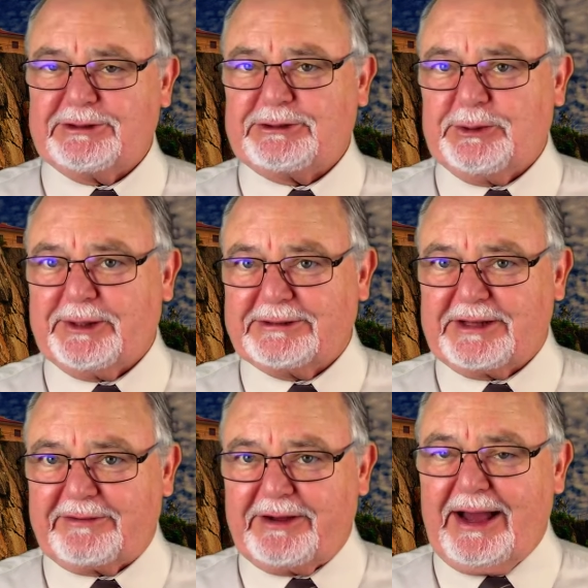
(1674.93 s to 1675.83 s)
Yeshua, the
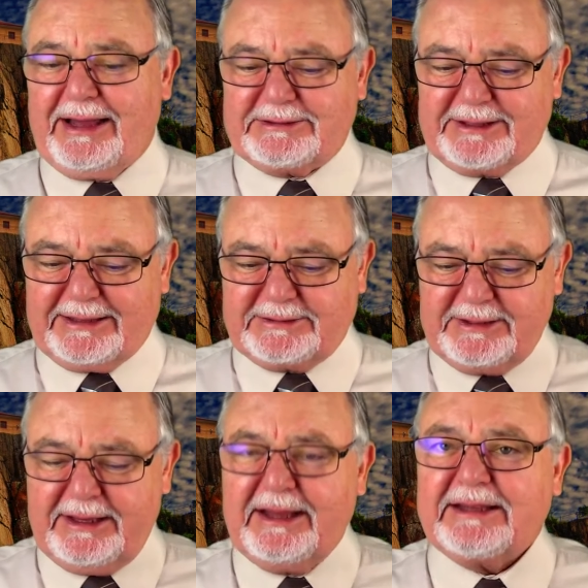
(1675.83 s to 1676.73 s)
Son of God, says,
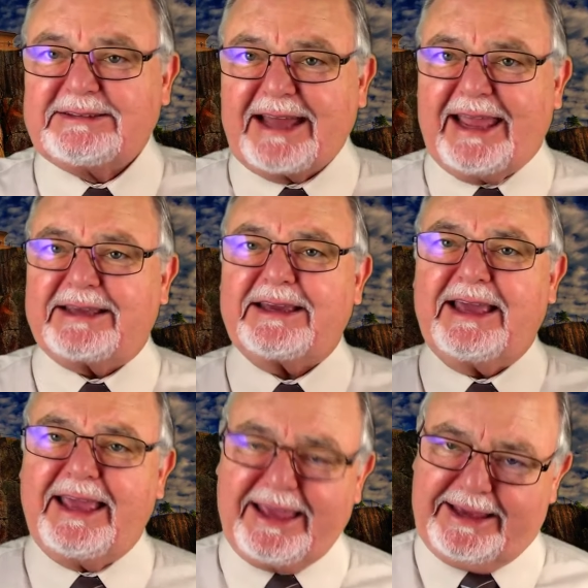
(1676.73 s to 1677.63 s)
take
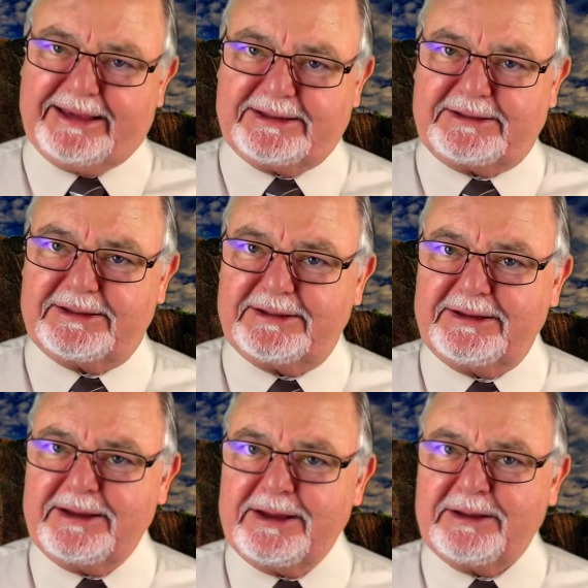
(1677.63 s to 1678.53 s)
heed.
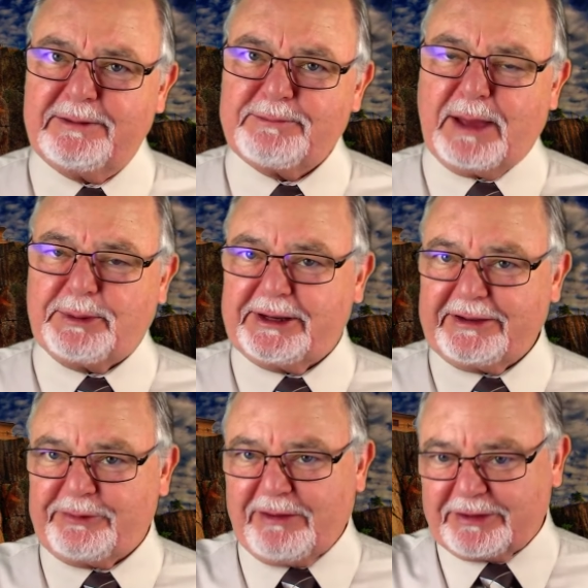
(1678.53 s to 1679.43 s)
Maybe, you know,
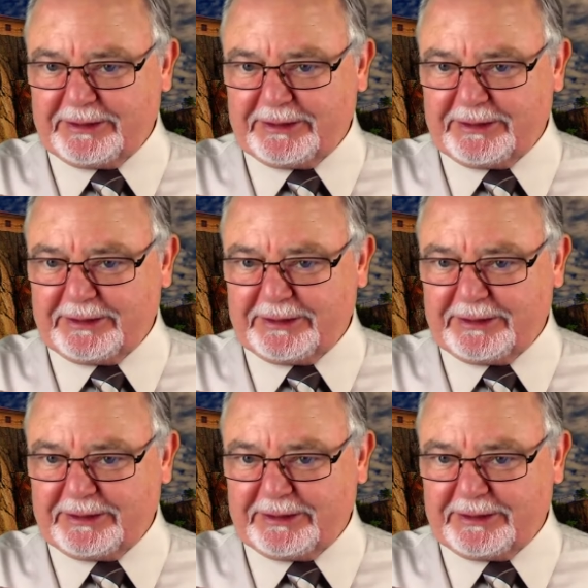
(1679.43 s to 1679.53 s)
if you have a